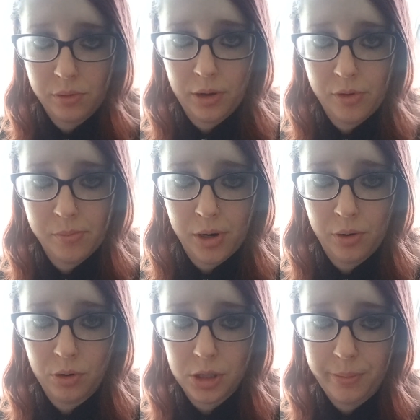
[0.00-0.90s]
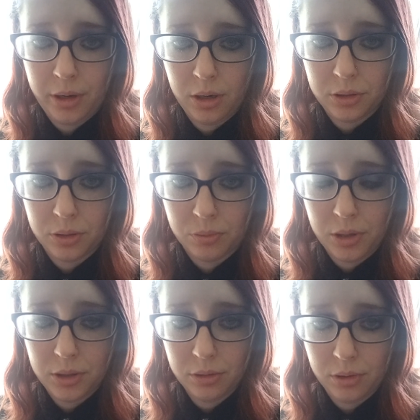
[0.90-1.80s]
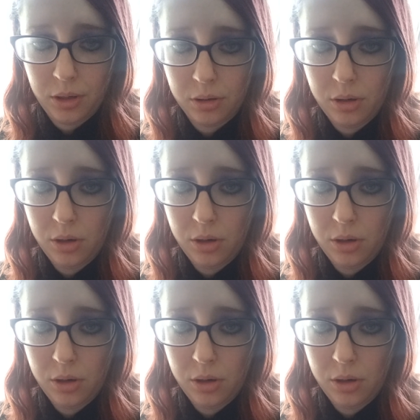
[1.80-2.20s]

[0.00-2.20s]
given my own experiences recently.